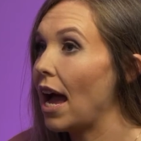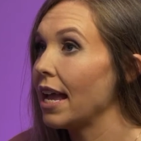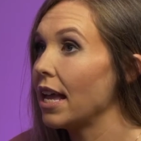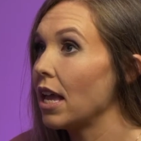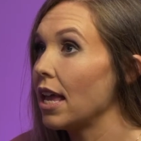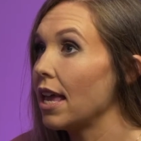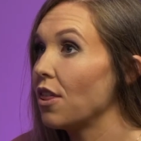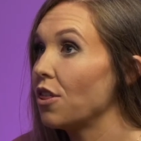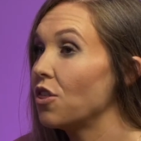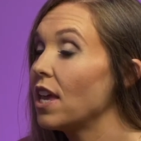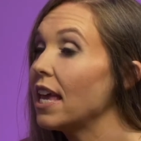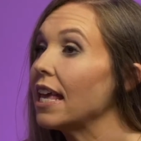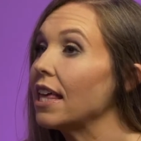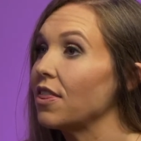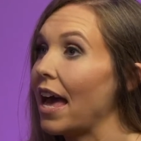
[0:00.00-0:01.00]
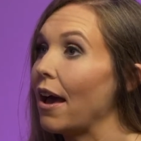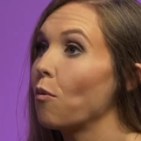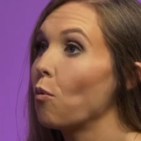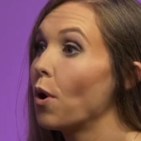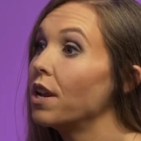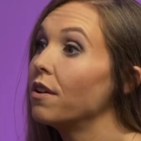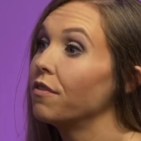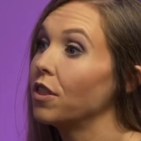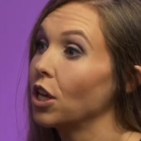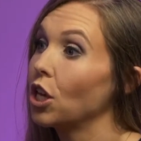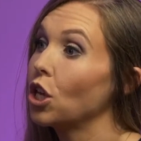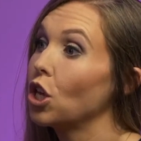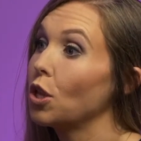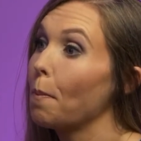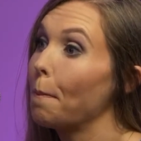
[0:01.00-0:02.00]
think that one of the
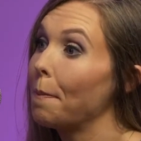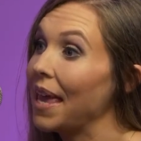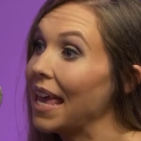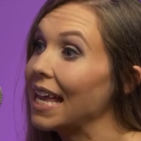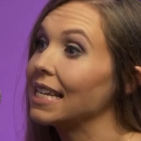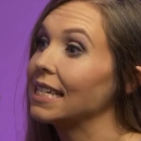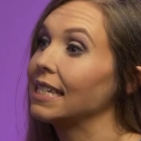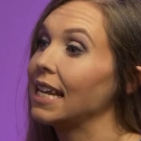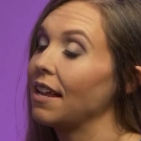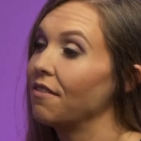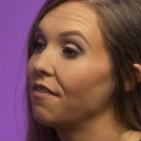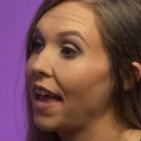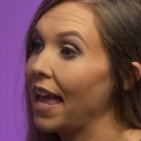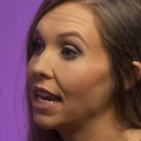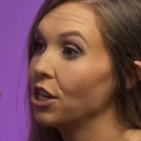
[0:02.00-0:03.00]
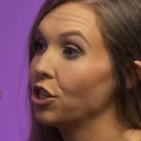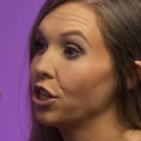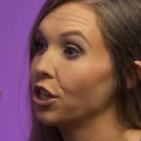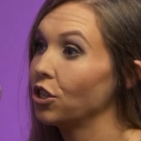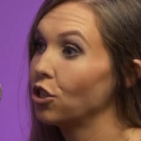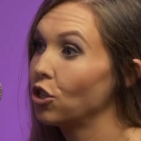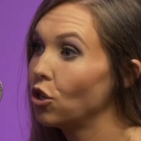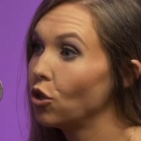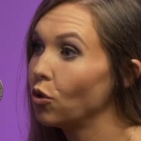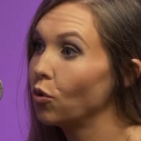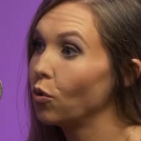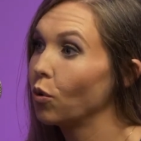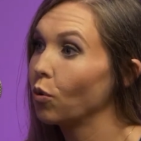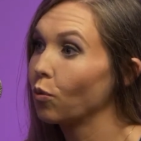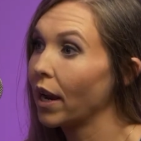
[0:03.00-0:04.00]
biggest advantages to
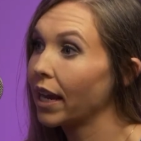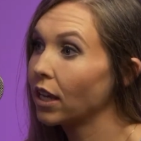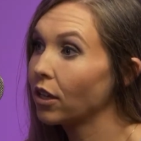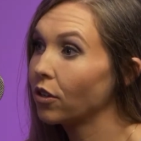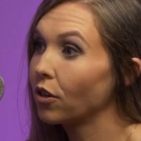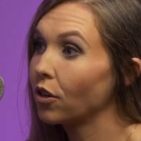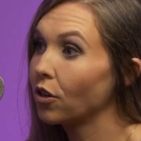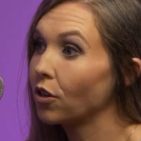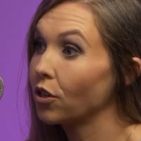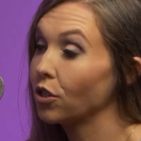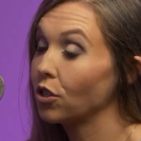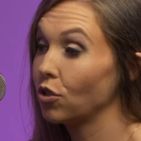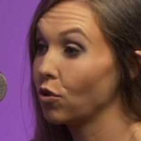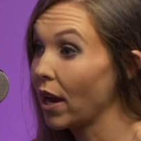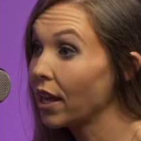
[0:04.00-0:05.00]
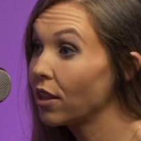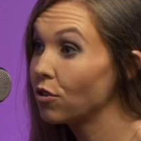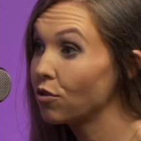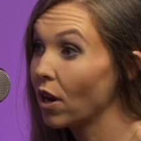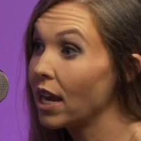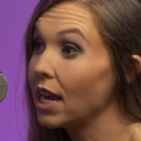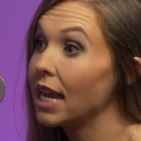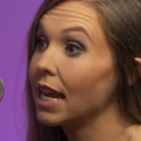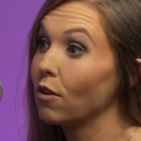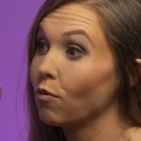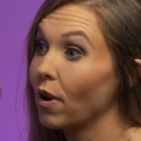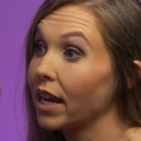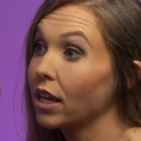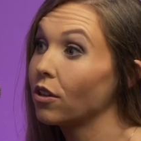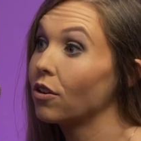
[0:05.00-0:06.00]
regular strength training and
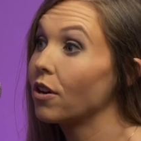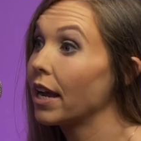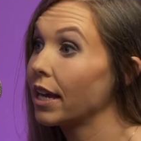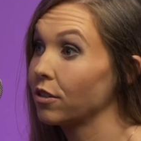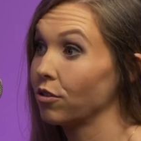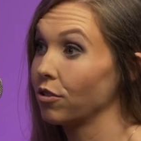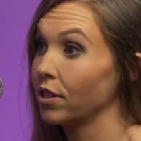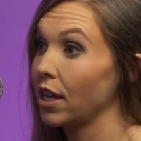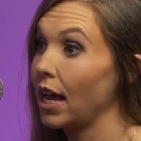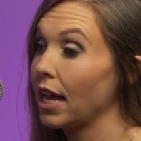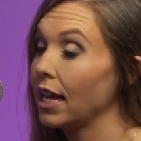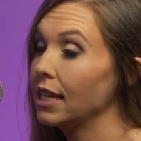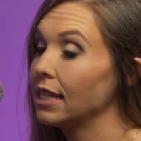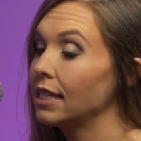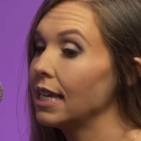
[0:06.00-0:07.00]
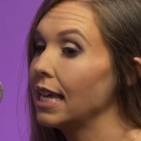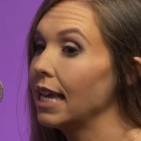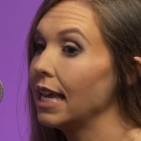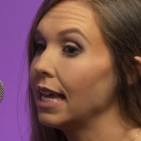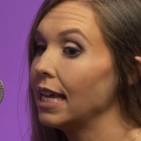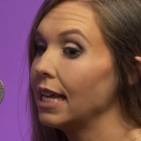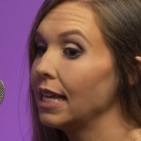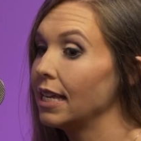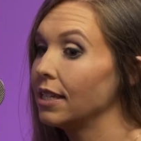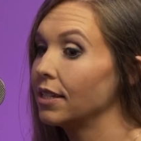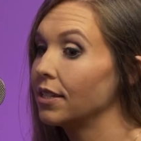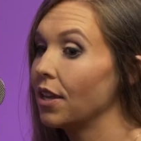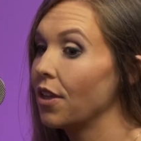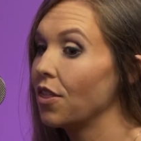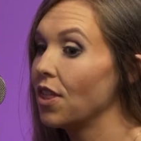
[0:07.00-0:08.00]
regular exercise is
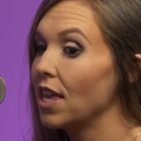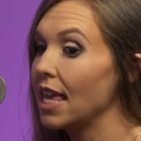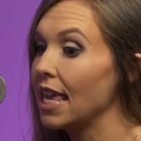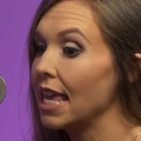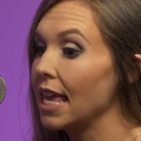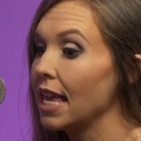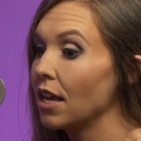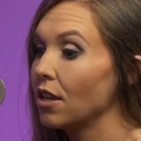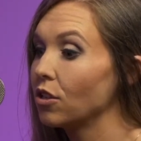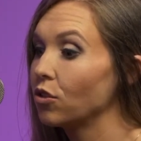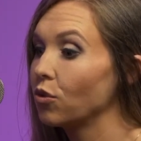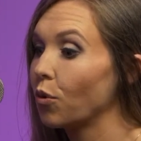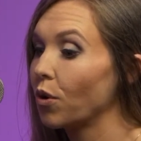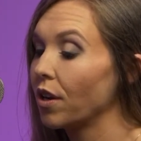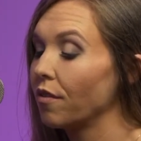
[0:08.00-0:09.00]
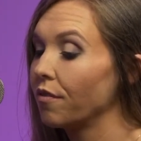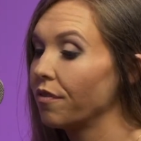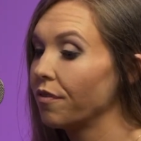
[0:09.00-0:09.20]
the sort of